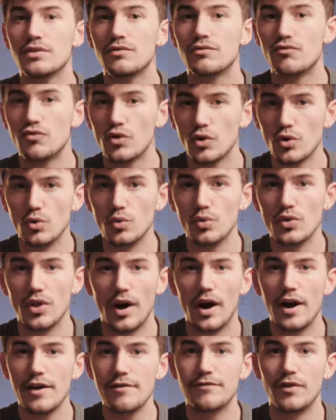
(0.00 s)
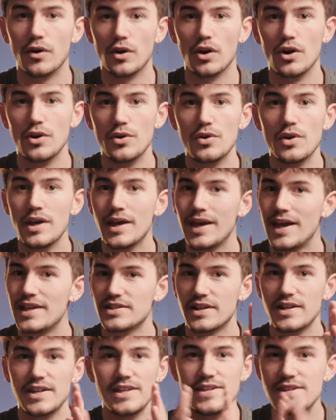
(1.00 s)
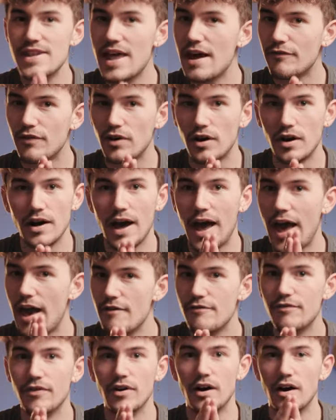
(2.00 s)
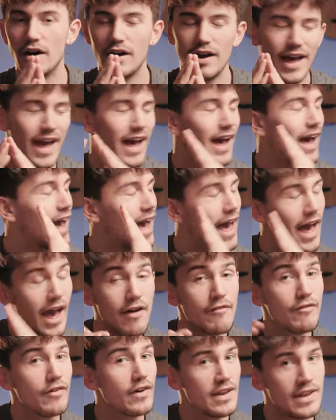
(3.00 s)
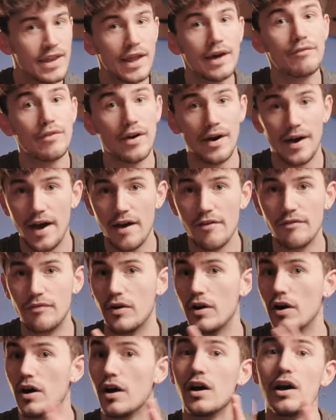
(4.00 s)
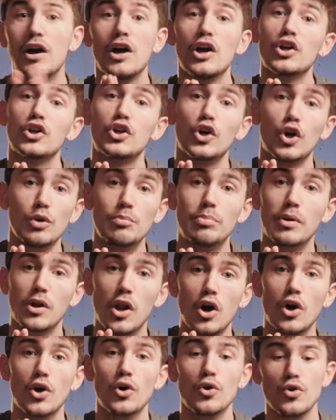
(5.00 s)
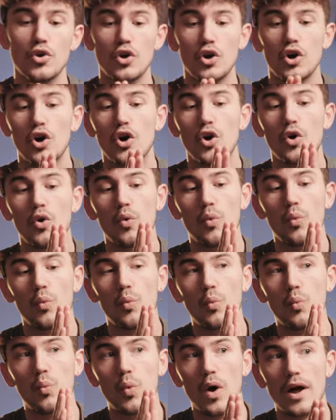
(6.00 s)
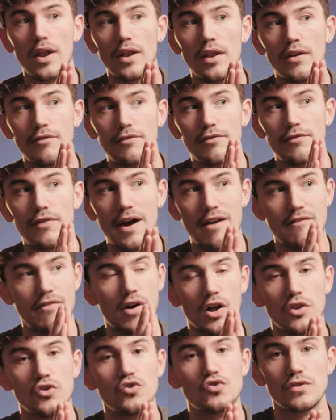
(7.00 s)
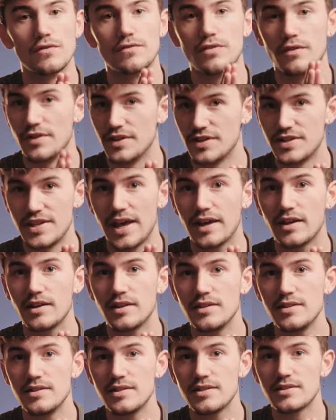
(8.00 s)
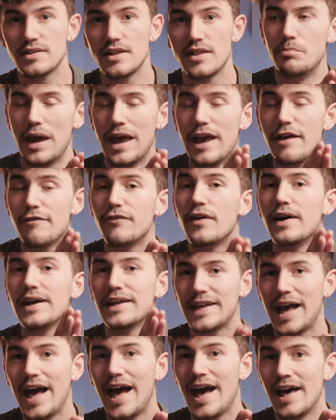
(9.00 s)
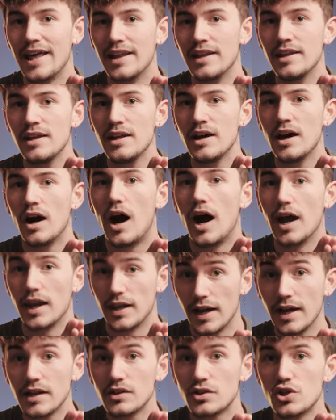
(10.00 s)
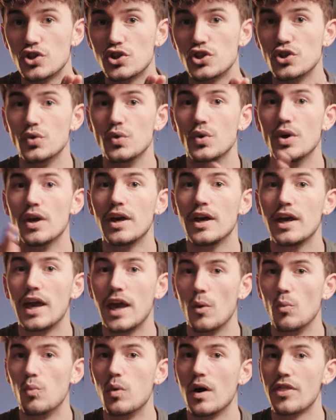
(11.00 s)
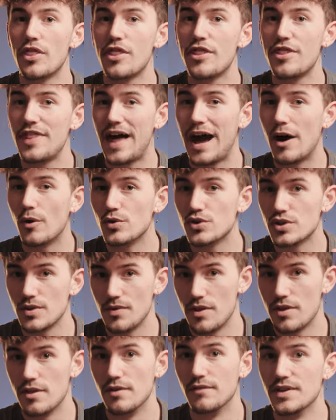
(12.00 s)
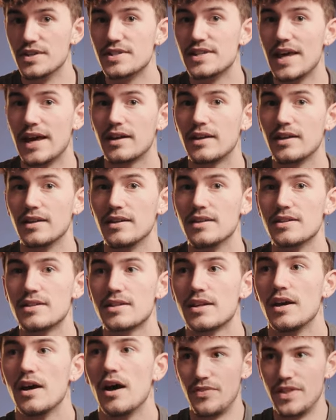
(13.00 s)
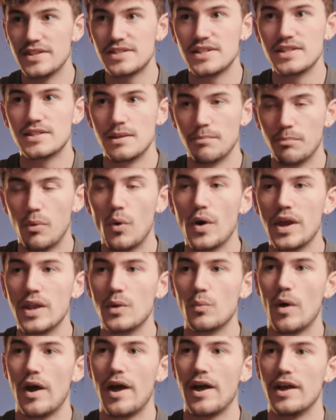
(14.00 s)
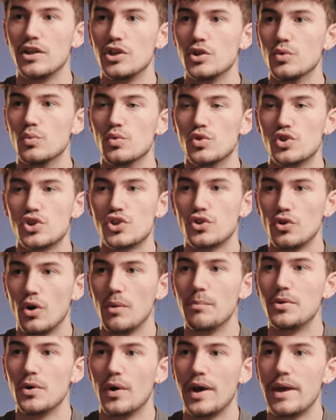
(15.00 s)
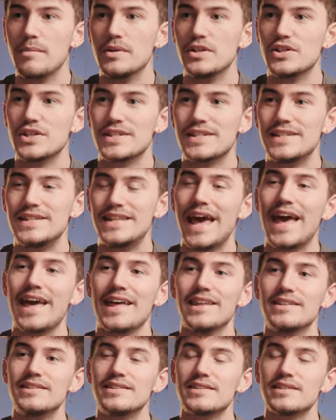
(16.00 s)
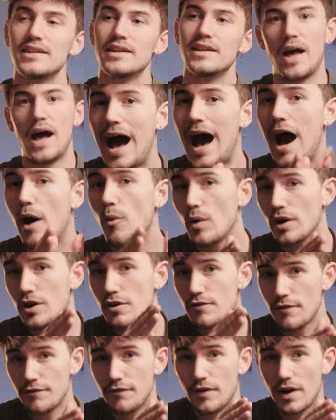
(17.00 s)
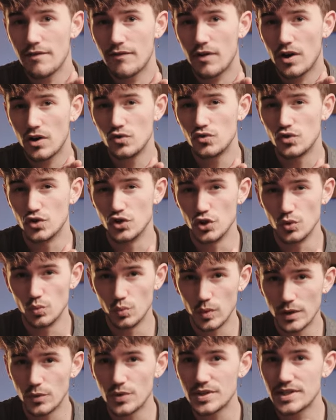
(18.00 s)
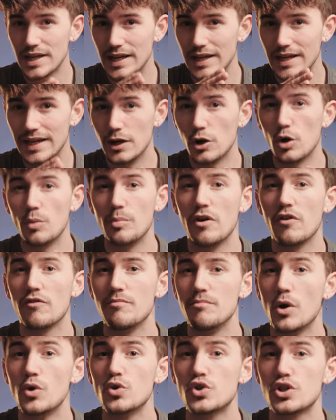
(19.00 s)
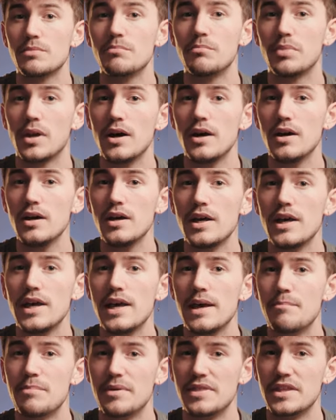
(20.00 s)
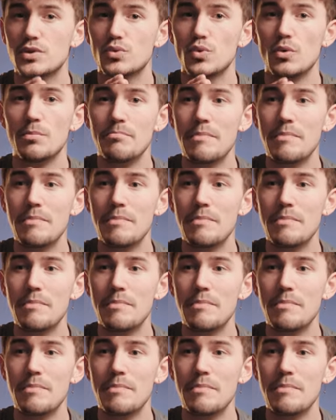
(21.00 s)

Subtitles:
of rule that I follow is I never, ever, ever, never, ever go below 1/500th of a second. But if I can, I like to shoot at 1/1000th of a second. This is the point where you will stop your images dead. At 1/500, you will see a little bit of motion blur, but this will